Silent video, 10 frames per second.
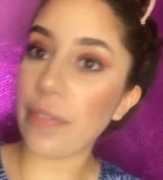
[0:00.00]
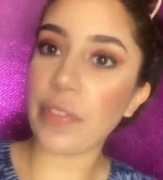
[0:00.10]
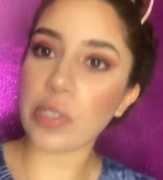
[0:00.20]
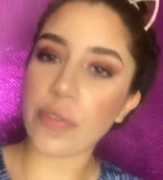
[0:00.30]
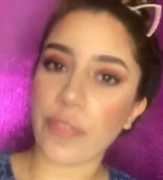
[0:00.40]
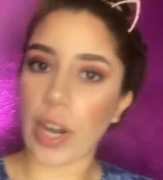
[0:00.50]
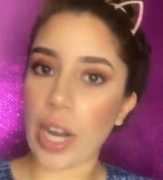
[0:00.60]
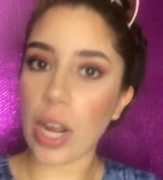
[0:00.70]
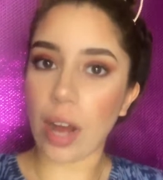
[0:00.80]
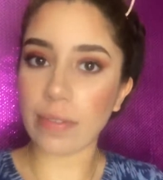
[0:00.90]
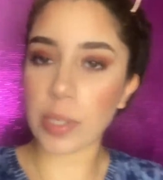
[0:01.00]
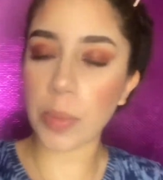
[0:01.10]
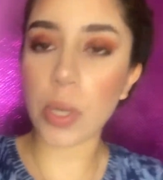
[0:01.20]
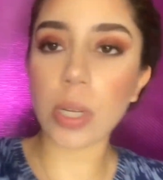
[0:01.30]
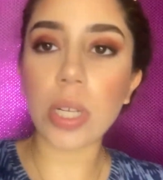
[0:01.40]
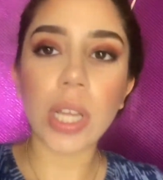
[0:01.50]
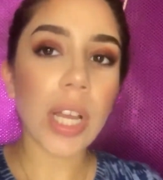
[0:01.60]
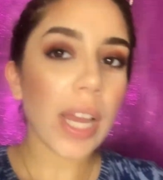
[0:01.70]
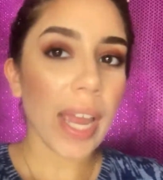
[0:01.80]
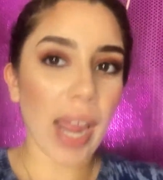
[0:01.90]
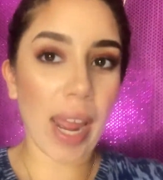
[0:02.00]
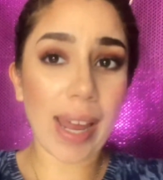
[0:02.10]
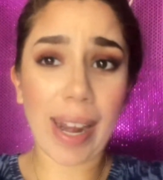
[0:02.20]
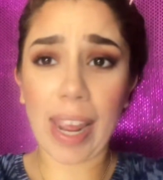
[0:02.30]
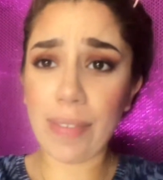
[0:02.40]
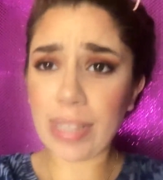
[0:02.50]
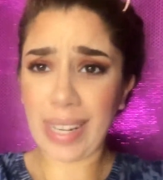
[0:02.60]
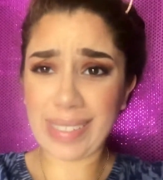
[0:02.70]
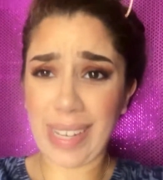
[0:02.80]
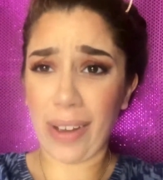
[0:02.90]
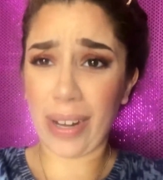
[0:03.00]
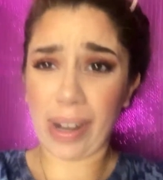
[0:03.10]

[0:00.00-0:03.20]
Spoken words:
It feels very comfortable, and I even laid down and